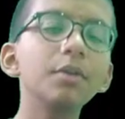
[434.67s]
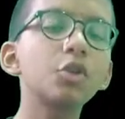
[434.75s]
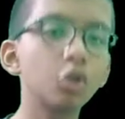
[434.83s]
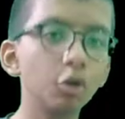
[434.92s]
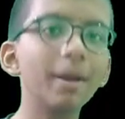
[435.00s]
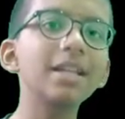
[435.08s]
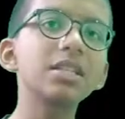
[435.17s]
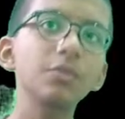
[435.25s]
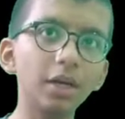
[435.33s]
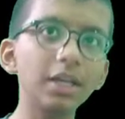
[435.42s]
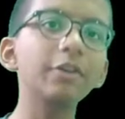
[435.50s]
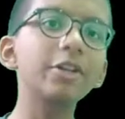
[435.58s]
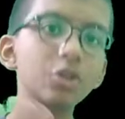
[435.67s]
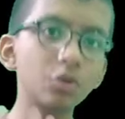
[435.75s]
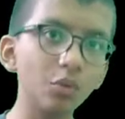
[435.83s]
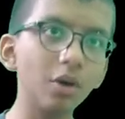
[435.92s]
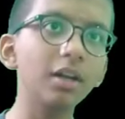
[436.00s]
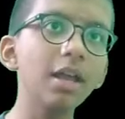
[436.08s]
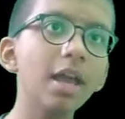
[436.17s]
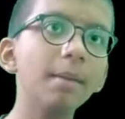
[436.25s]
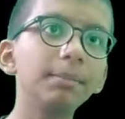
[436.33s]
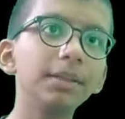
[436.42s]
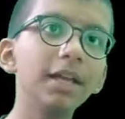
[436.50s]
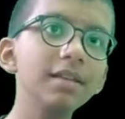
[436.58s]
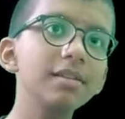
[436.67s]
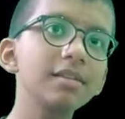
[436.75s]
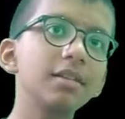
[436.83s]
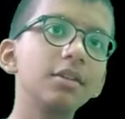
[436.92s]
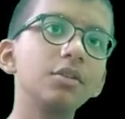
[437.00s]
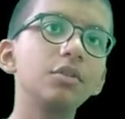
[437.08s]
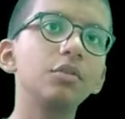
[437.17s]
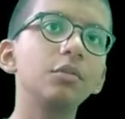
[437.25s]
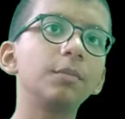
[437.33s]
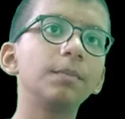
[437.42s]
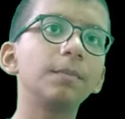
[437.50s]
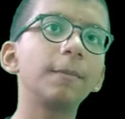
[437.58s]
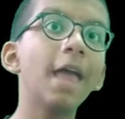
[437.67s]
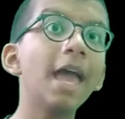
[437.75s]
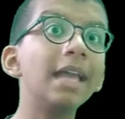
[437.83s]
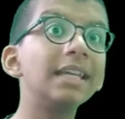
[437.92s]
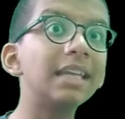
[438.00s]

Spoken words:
2 minus 1 equals to 1 plus 2.